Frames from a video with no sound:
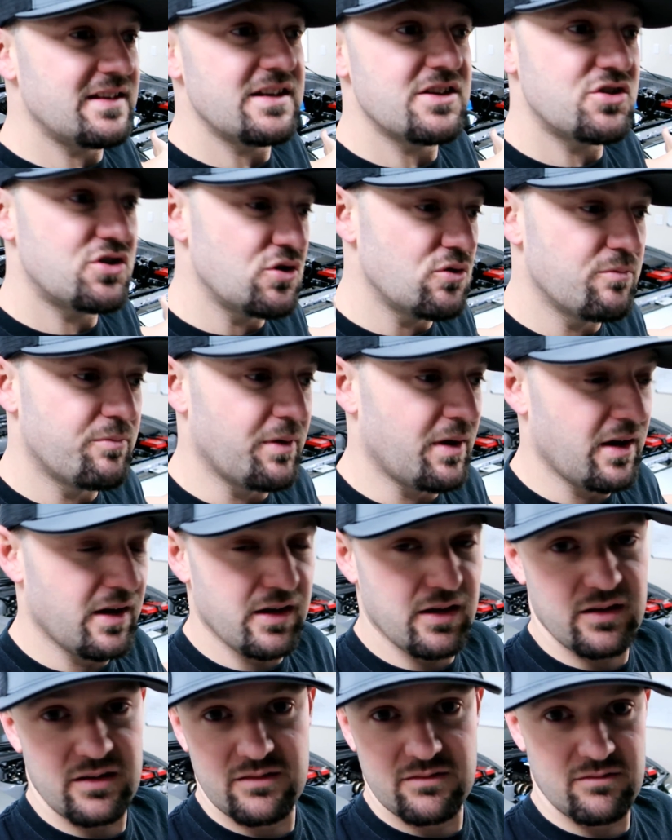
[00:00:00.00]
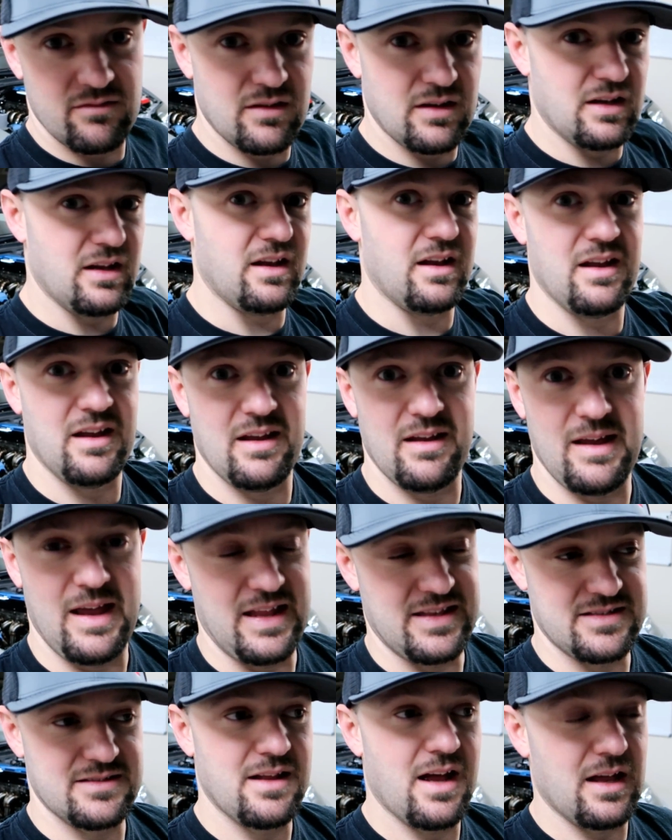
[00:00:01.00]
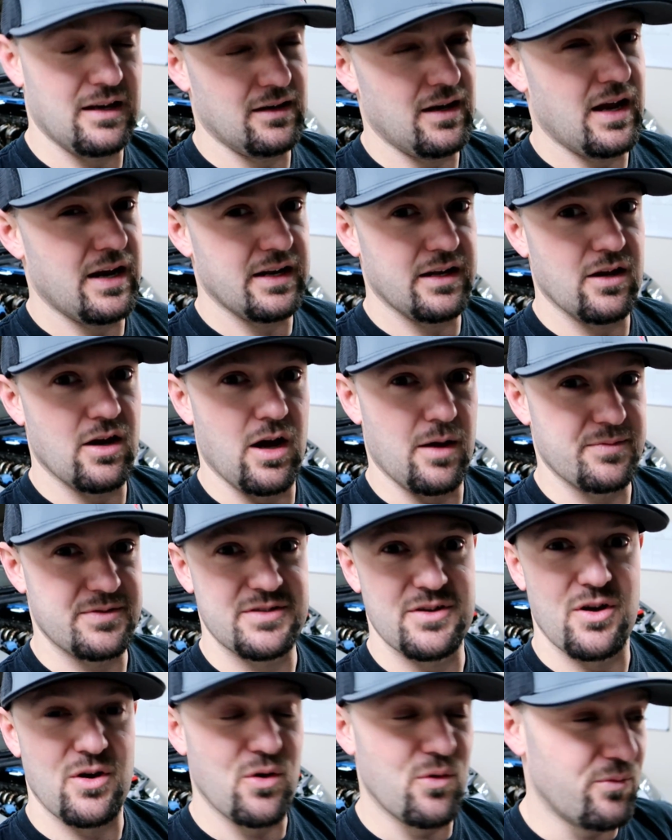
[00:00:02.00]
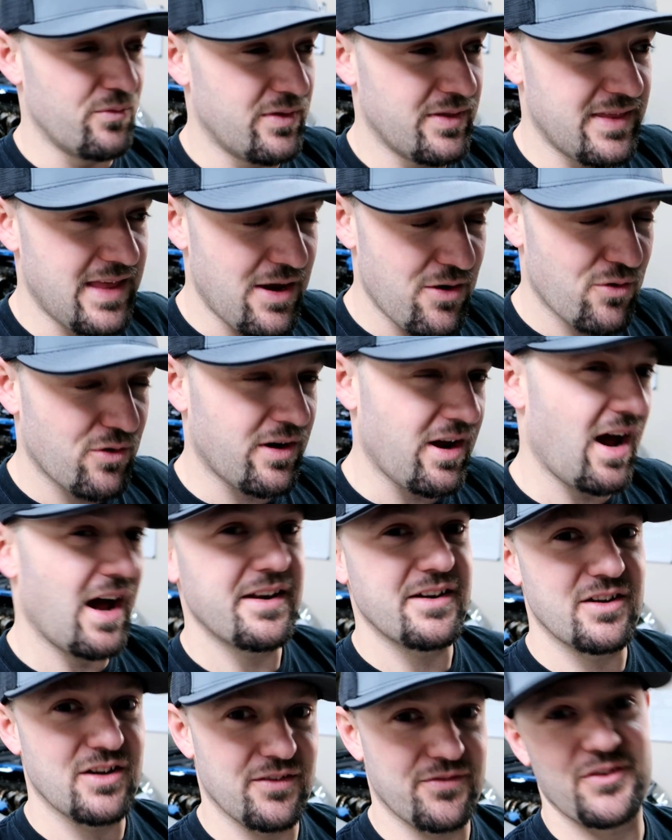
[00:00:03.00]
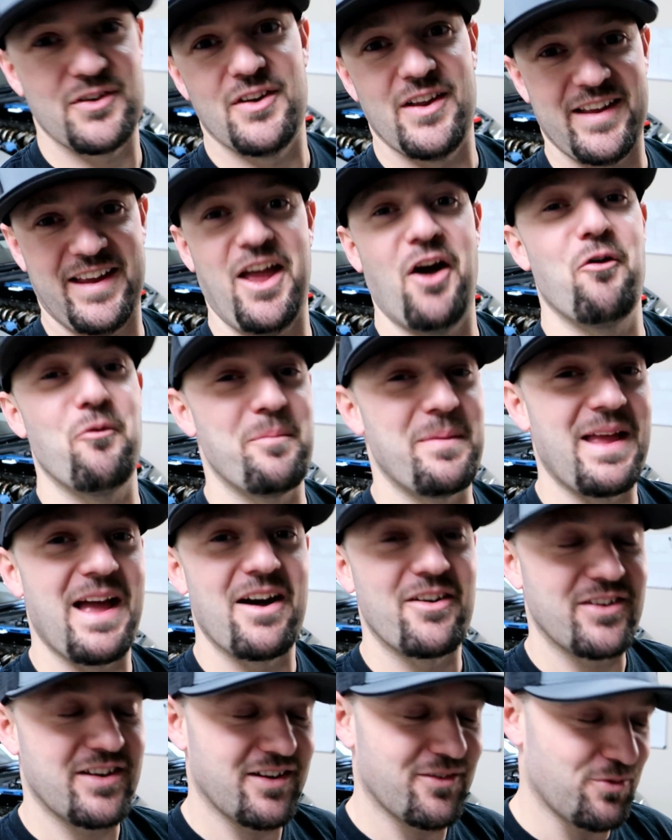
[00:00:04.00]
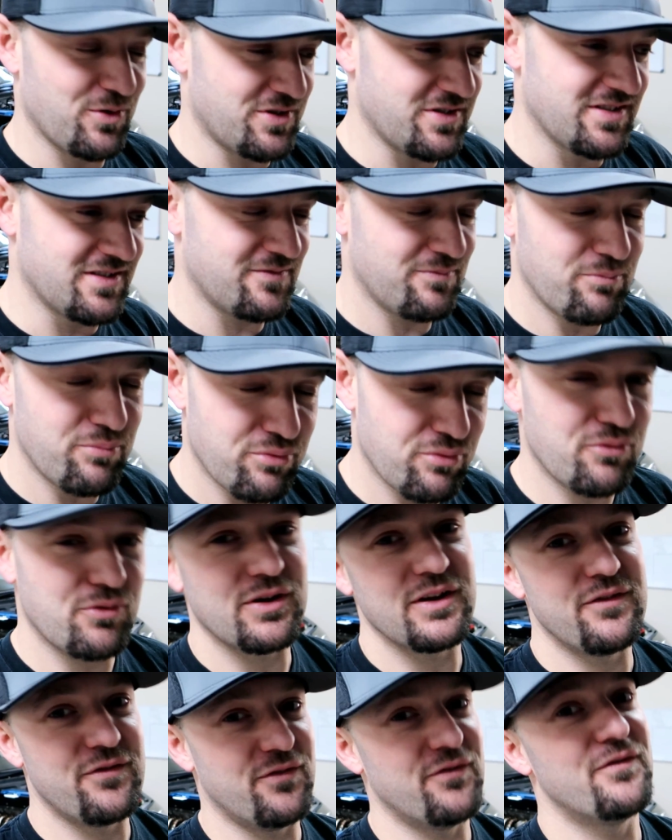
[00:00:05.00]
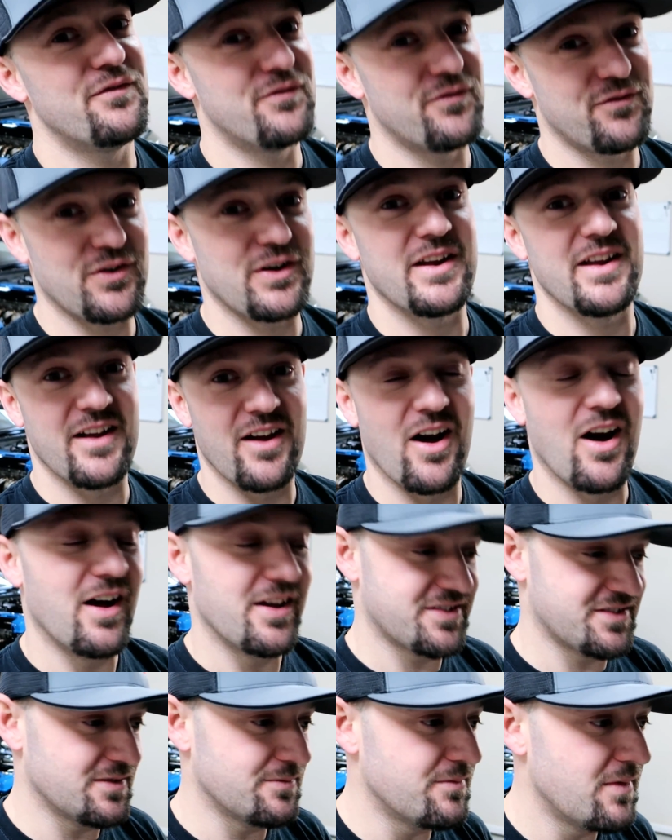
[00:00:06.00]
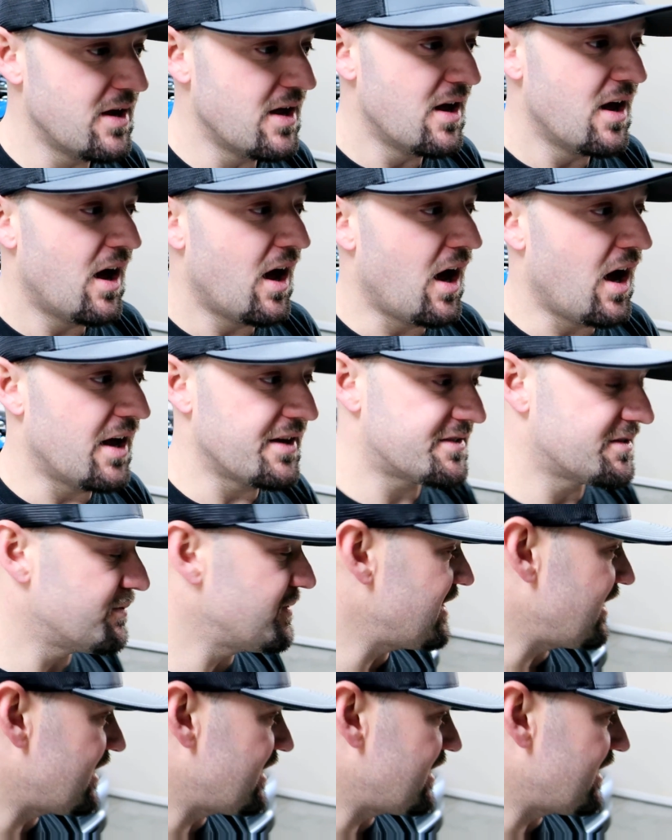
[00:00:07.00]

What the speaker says: the issue, but it's not lining up. So they were kind enough to like help me out here, which is pretty freaking awesome. Some